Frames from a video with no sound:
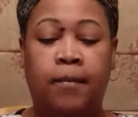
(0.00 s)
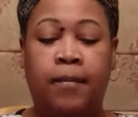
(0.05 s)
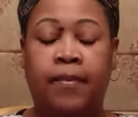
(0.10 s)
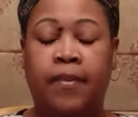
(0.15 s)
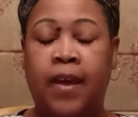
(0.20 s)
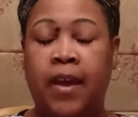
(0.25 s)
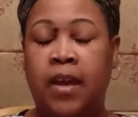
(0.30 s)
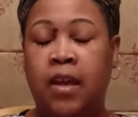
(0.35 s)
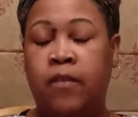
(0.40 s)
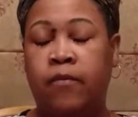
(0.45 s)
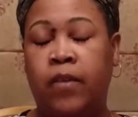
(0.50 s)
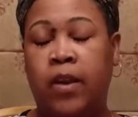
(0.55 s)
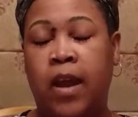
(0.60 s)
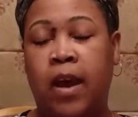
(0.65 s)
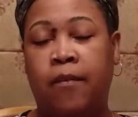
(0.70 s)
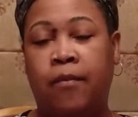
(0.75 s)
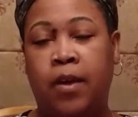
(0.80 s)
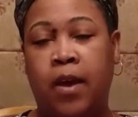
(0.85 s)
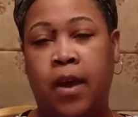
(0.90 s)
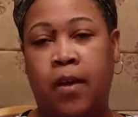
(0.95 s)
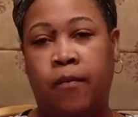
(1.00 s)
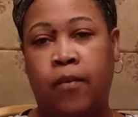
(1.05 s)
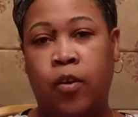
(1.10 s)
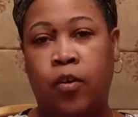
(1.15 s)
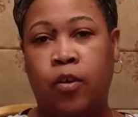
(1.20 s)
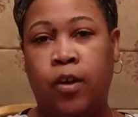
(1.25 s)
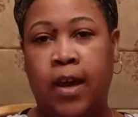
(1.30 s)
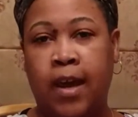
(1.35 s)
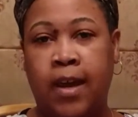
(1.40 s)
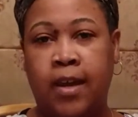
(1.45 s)
They even have a
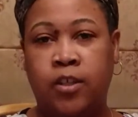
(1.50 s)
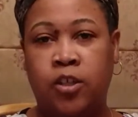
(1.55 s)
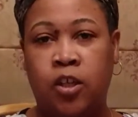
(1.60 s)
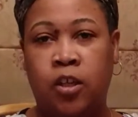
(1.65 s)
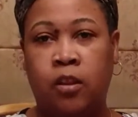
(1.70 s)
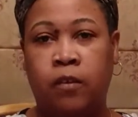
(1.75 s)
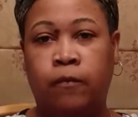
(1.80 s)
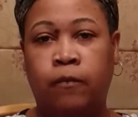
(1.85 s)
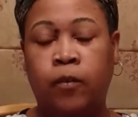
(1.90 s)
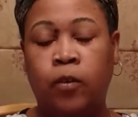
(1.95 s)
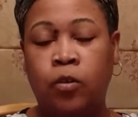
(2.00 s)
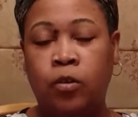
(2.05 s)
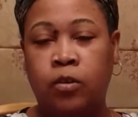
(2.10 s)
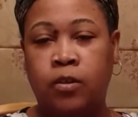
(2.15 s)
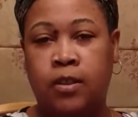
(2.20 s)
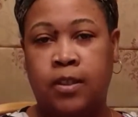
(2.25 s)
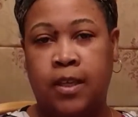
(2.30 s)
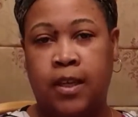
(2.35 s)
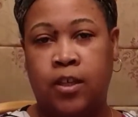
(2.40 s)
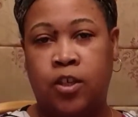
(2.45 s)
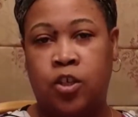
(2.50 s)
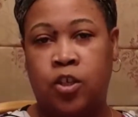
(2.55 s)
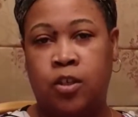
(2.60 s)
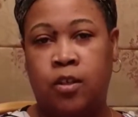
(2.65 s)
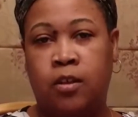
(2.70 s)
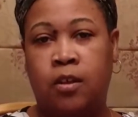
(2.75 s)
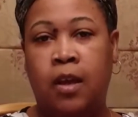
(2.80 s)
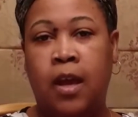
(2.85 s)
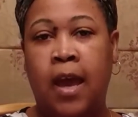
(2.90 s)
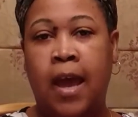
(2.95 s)
heavier gauge in the floral
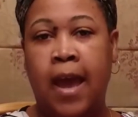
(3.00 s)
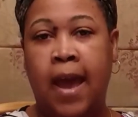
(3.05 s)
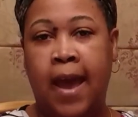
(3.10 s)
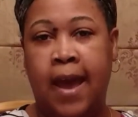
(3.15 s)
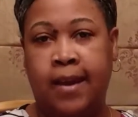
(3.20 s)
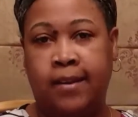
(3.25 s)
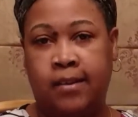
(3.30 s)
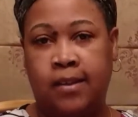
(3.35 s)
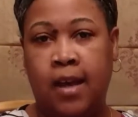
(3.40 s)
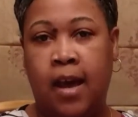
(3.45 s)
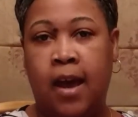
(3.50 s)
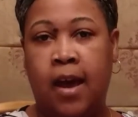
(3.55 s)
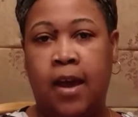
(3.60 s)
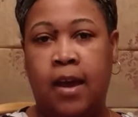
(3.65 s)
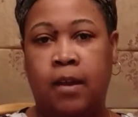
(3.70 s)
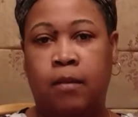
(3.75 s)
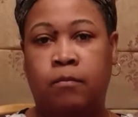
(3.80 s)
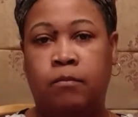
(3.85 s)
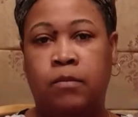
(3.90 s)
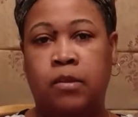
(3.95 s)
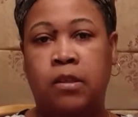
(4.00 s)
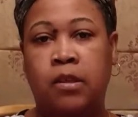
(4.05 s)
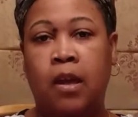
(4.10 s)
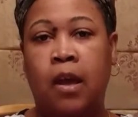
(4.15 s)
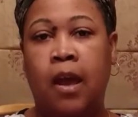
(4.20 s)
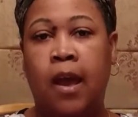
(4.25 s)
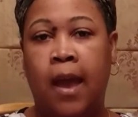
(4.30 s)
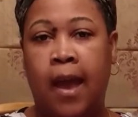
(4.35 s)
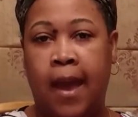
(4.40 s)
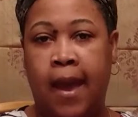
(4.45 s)
section at times
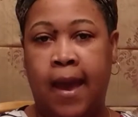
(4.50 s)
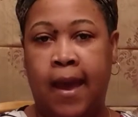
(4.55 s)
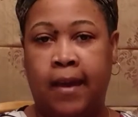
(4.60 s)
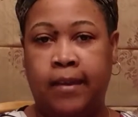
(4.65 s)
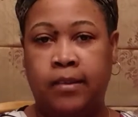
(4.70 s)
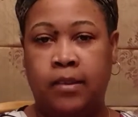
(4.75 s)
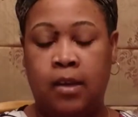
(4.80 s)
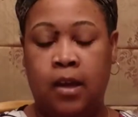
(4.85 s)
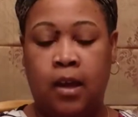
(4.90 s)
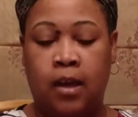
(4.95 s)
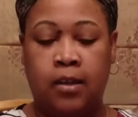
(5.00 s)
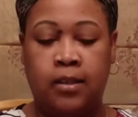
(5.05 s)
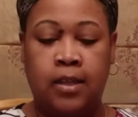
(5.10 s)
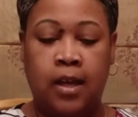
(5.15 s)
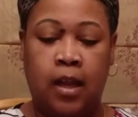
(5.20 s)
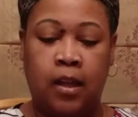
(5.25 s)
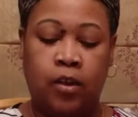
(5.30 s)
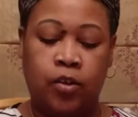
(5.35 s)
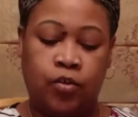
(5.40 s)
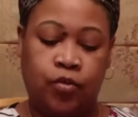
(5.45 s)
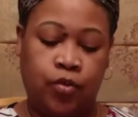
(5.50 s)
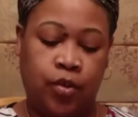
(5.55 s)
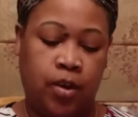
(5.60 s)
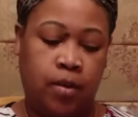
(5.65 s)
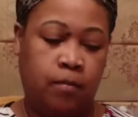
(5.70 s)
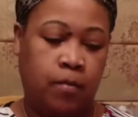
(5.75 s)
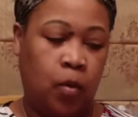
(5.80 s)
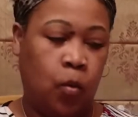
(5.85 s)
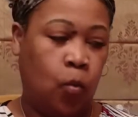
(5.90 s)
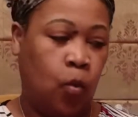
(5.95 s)
at Dollar
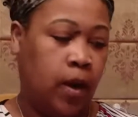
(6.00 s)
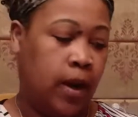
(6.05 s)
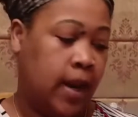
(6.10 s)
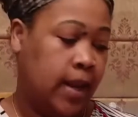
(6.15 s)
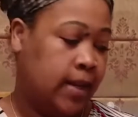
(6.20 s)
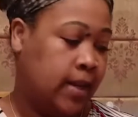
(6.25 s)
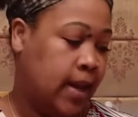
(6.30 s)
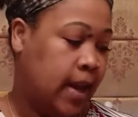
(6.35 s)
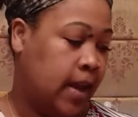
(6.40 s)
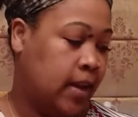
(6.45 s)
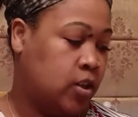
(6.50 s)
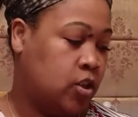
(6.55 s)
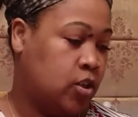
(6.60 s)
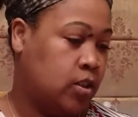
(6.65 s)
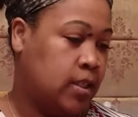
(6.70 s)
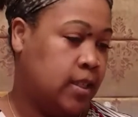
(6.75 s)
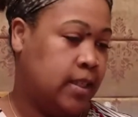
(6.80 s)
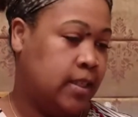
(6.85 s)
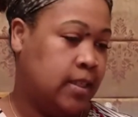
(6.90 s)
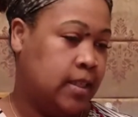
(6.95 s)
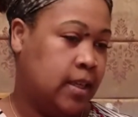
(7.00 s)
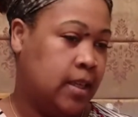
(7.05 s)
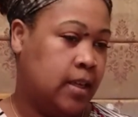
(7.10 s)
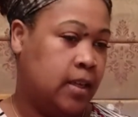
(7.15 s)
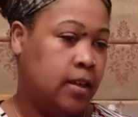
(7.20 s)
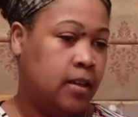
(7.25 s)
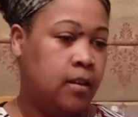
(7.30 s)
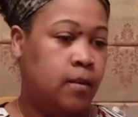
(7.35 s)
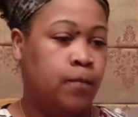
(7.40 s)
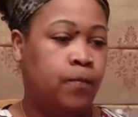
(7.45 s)
Tree. But what I actually
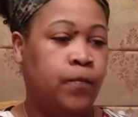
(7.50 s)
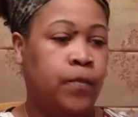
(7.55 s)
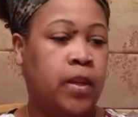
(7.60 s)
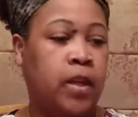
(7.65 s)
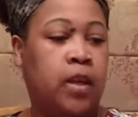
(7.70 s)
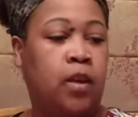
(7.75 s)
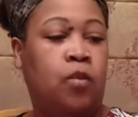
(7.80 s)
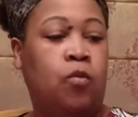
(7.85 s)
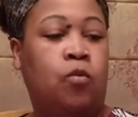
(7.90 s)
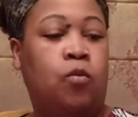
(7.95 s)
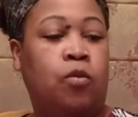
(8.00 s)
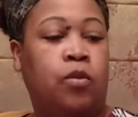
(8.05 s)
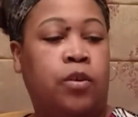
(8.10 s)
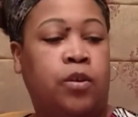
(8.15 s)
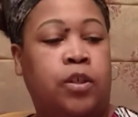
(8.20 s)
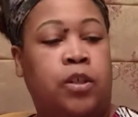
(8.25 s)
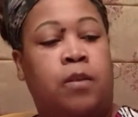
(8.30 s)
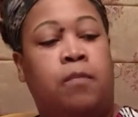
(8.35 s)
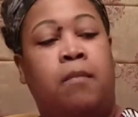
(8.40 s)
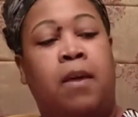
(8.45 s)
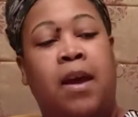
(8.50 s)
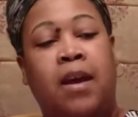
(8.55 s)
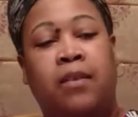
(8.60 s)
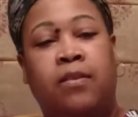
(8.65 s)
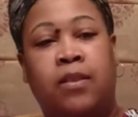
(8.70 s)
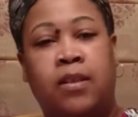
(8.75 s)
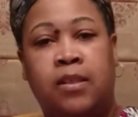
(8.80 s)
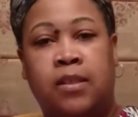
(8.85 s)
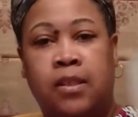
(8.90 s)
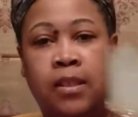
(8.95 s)
did in order to
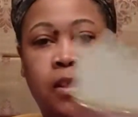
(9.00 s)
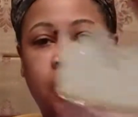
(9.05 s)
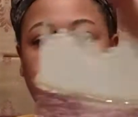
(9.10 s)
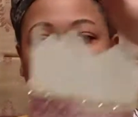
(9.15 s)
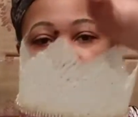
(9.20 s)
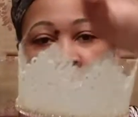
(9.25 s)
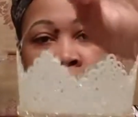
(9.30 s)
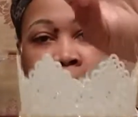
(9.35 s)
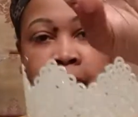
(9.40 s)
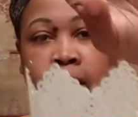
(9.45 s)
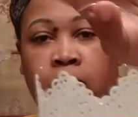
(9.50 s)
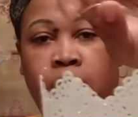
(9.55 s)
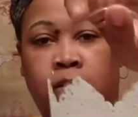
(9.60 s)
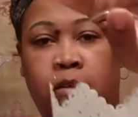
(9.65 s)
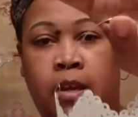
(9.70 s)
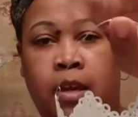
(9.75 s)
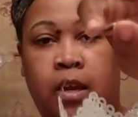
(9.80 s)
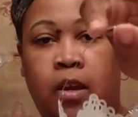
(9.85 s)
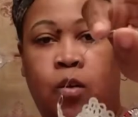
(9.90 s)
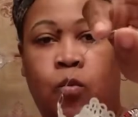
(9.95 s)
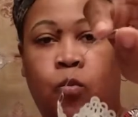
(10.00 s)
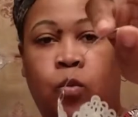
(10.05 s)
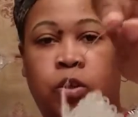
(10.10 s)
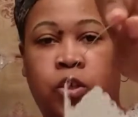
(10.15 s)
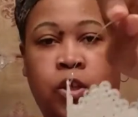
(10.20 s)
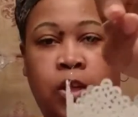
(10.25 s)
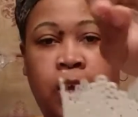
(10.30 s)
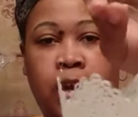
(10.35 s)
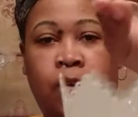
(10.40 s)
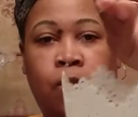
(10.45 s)
make this little handle here,
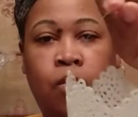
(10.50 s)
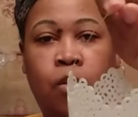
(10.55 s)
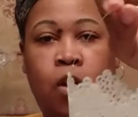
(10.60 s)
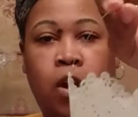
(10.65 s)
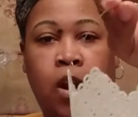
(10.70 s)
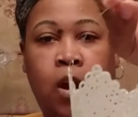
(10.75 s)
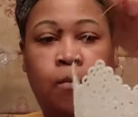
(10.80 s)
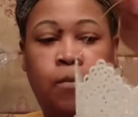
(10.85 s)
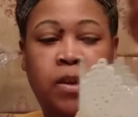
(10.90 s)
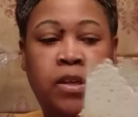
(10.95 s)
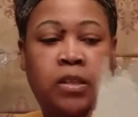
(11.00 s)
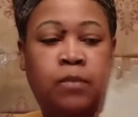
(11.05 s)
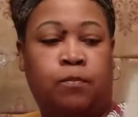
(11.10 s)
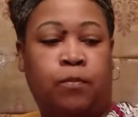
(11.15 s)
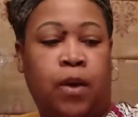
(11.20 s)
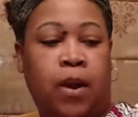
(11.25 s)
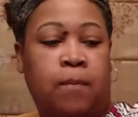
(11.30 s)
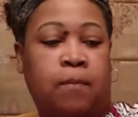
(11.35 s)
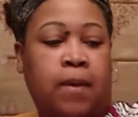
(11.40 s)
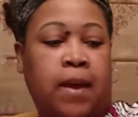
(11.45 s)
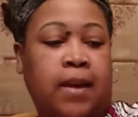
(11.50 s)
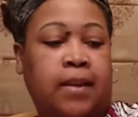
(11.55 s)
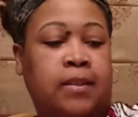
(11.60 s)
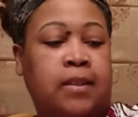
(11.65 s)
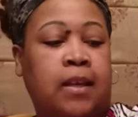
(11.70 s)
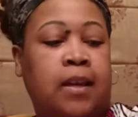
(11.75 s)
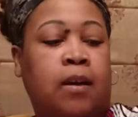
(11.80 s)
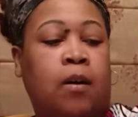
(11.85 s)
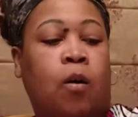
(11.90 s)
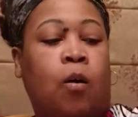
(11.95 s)
which later on I'll be spray
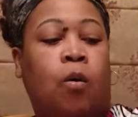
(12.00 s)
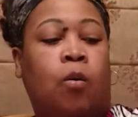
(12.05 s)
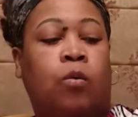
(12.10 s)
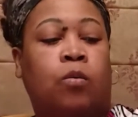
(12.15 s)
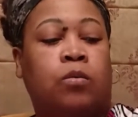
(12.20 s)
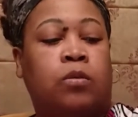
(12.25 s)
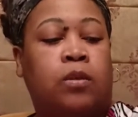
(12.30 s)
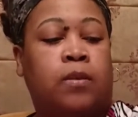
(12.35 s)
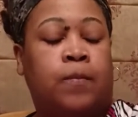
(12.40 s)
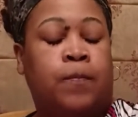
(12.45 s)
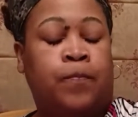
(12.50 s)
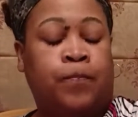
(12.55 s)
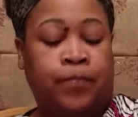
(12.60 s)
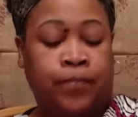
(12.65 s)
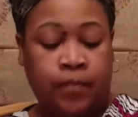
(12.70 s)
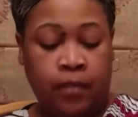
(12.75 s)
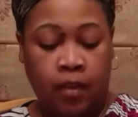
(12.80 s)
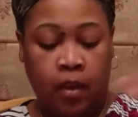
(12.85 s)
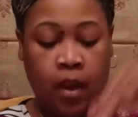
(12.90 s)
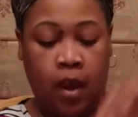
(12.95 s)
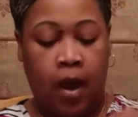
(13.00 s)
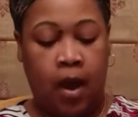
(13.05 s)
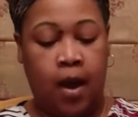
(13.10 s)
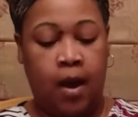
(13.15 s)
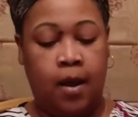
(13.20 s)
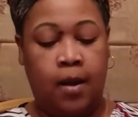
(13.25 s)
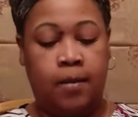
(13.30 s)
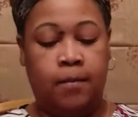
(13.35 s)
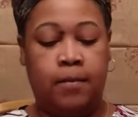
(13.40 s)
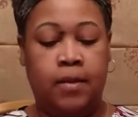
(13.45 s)
painting gold,
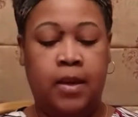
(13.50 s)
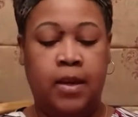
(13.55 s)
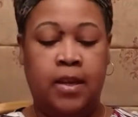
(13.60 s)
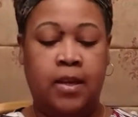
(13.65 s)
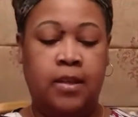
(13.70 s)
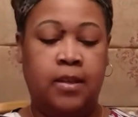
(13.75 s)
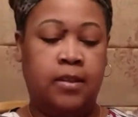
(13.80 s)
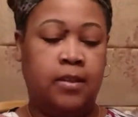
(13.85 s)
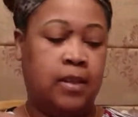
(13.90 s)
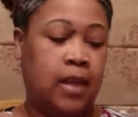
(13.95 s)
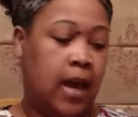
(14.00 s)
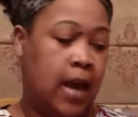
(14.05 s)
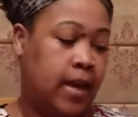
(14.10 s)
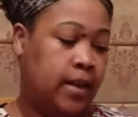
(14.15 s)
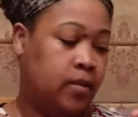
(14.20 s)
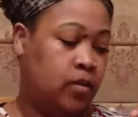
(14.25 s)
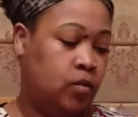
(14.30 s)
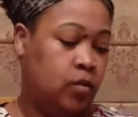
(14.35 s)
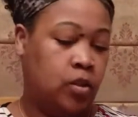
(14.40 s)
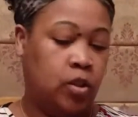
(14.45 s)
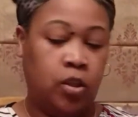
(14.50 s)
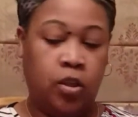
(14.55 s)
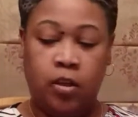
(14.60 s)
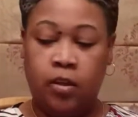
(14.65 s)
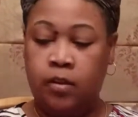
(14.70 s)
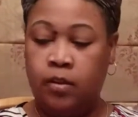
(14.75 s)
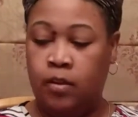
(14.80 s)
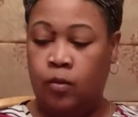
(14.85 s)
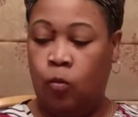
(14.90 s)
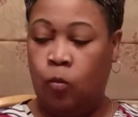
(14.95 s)
is I
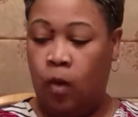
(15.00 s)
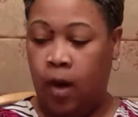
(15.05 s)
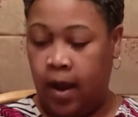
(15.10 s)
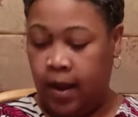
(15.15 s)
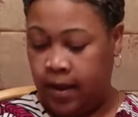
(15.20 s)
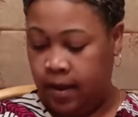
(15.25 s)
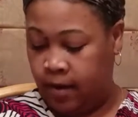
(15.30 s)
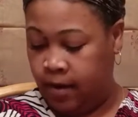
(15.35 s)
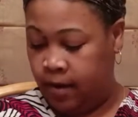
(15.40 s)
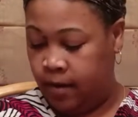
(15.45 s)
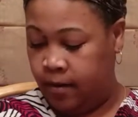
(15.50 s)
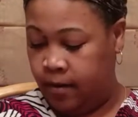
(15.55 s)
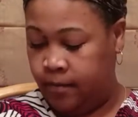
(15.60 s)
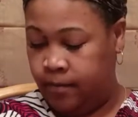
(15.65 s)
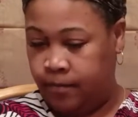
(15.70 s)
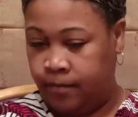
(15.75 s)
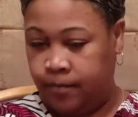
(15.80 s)
took the wire,